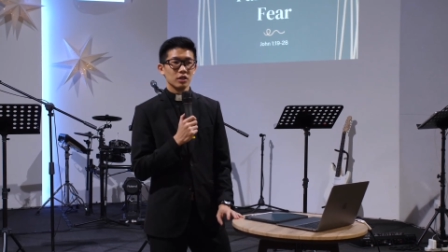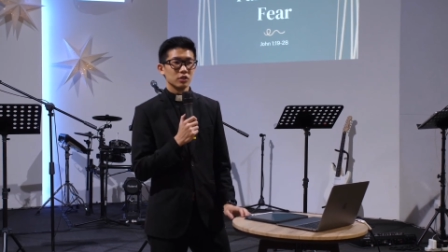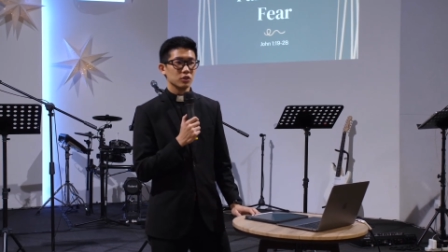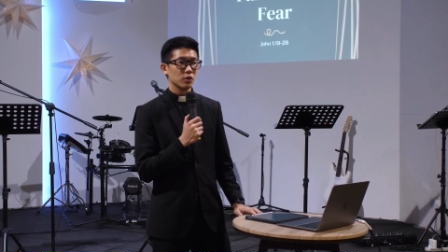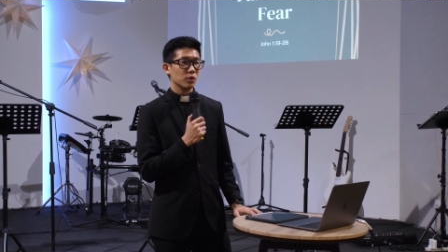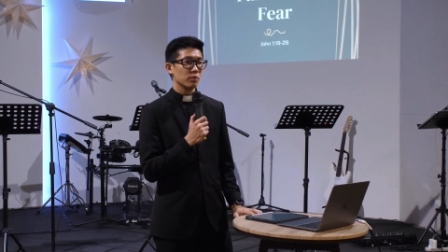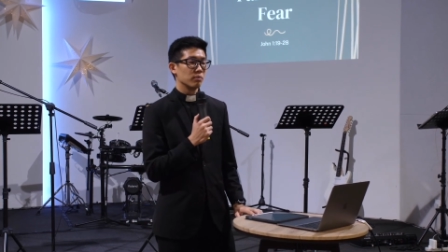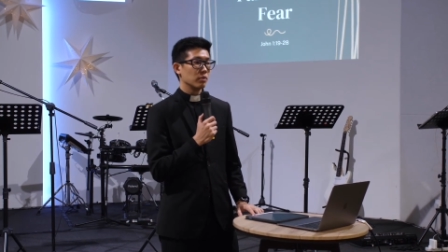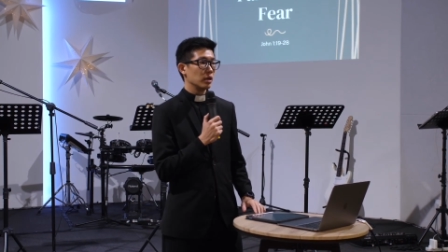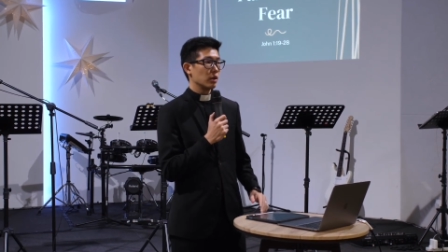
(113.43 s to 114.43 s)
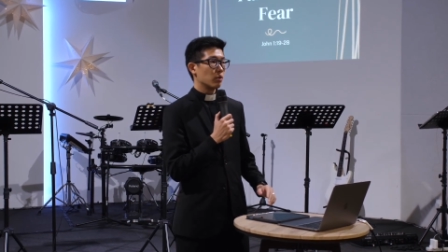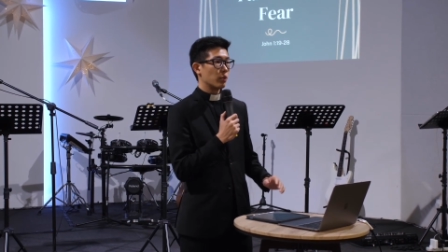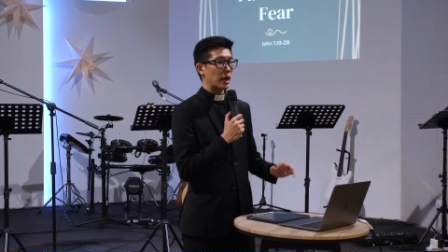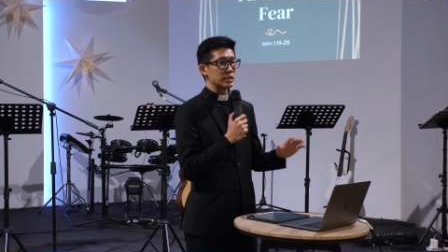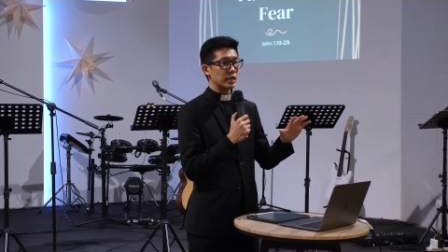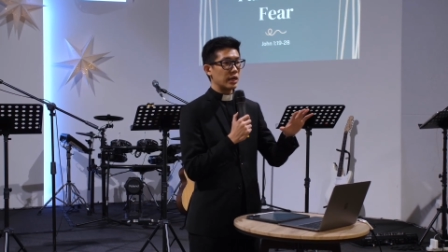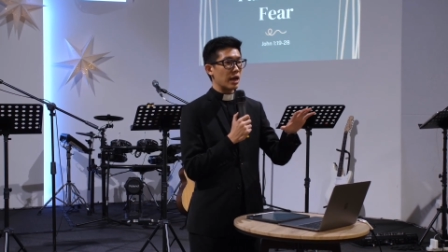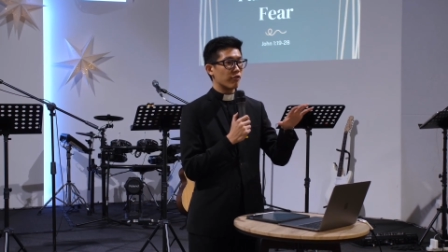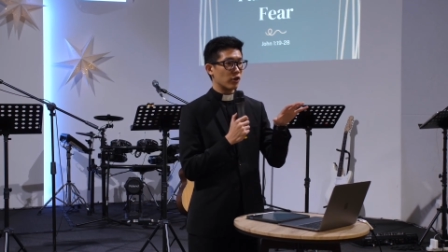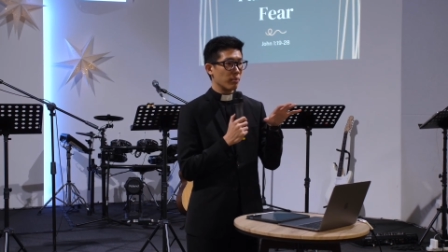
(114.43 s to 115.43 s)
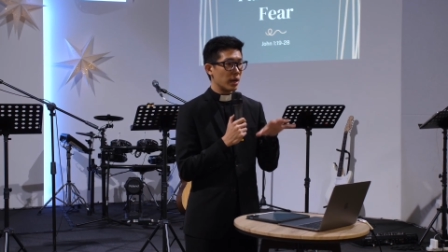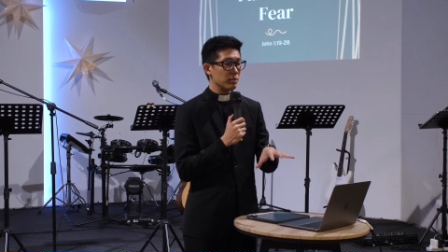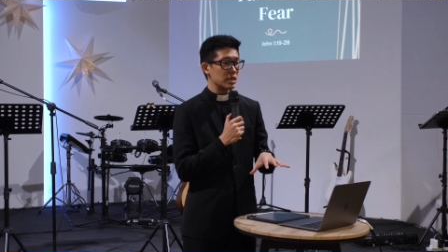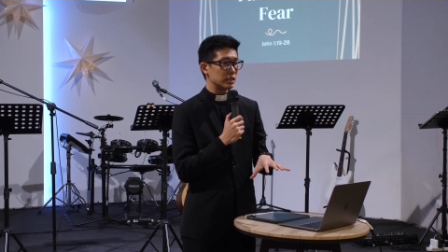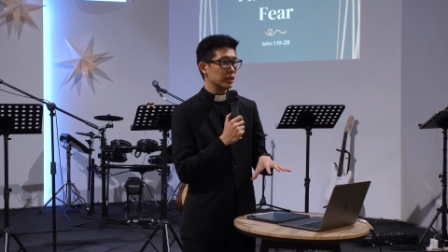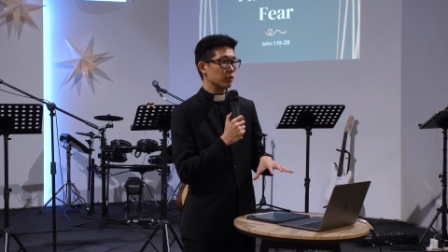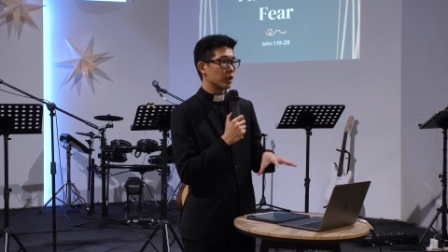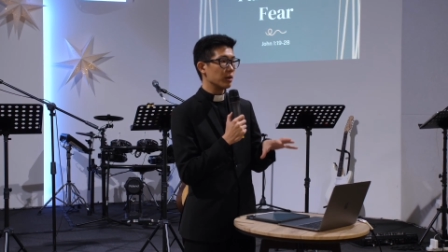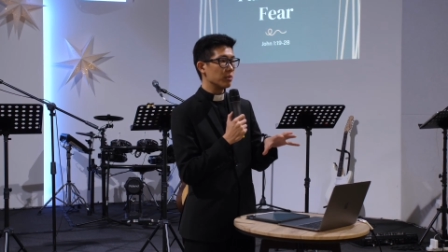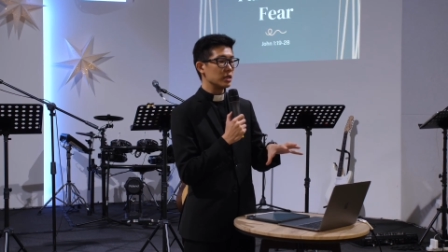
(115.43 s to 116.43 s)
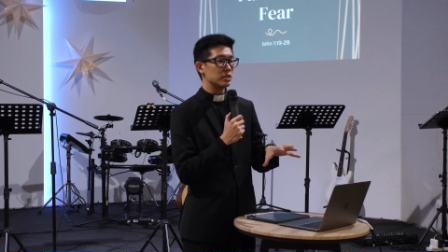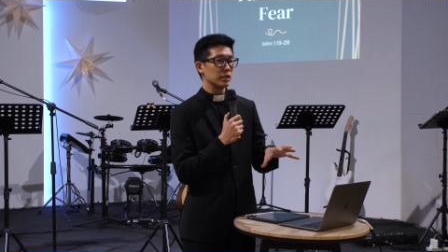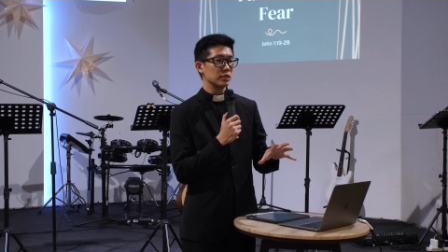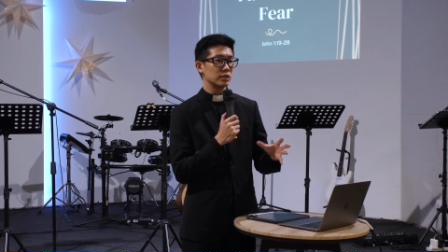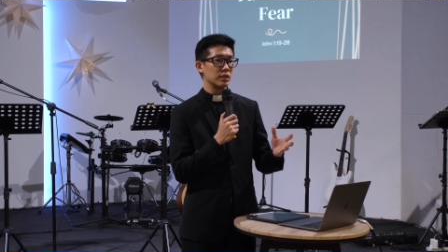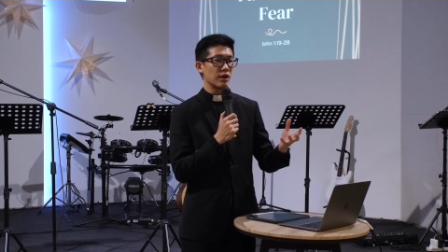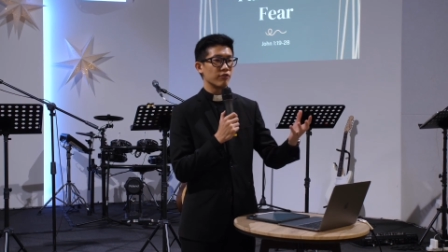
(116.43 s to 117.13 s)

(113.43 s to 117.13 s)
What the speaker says: So when I say they are from MEC, what it means is their